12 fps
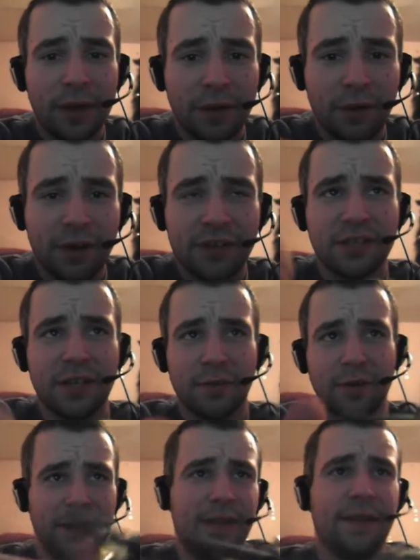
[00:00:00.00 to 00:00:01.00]
my knowledge.
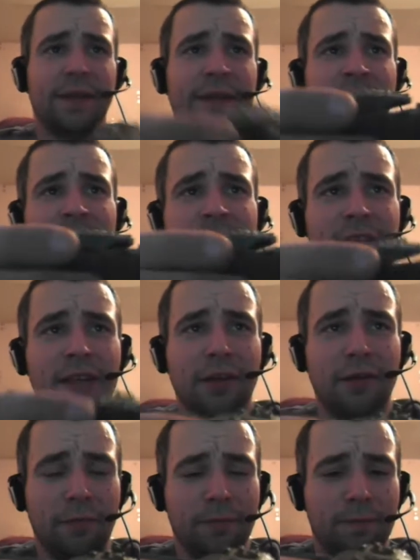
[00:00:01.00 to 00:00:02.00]
So
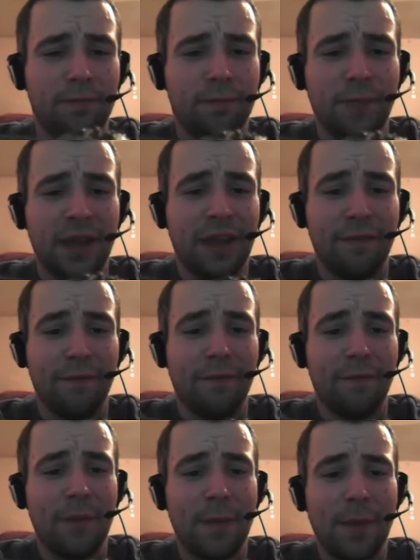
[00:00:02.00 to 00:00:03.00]
you may
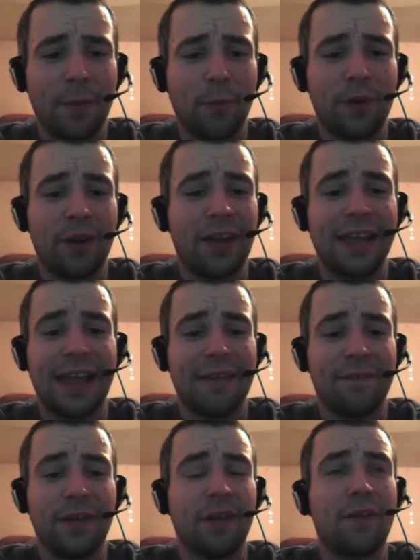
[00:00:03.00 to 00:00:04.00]
remember one I
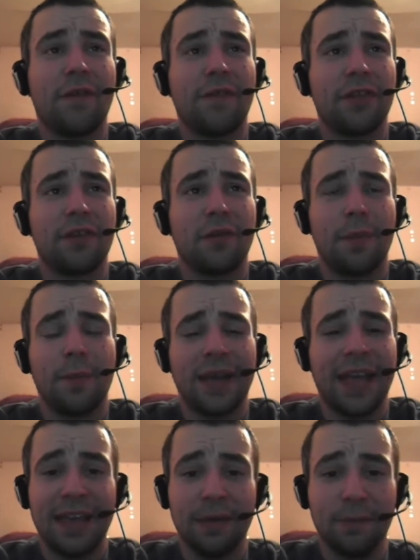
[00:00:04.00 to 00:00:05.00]
can't think of off the top of
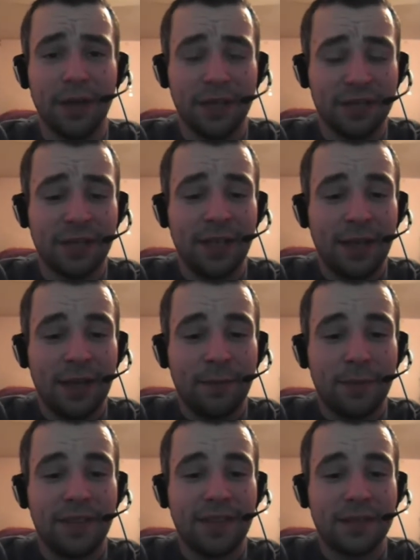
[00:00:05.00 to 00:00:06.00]
my head, but
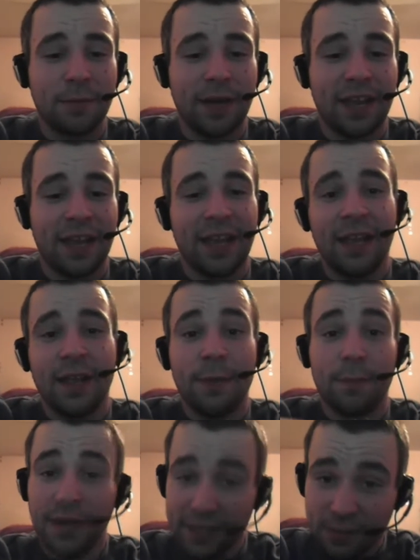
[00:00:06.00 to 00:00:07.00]
put it this way:
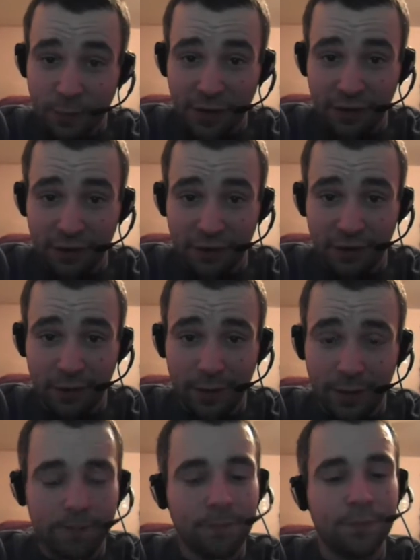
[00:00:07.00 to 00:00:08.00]
Blitzwing couldn't
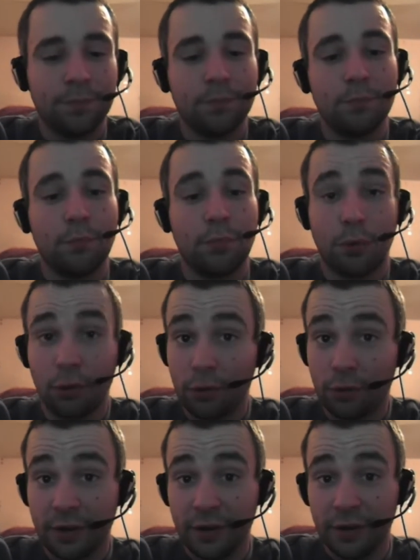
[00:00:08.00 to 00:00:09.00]
do it,
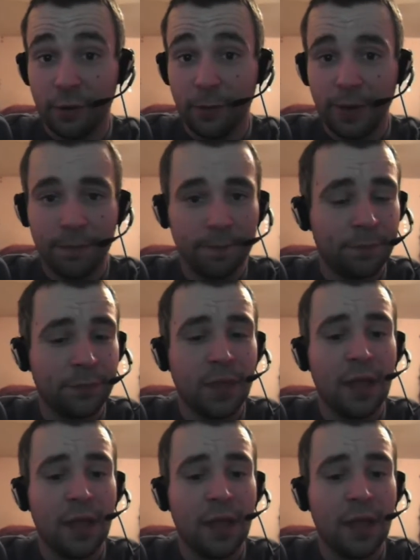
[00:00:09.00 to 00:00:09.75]
Brawl couldn't do it,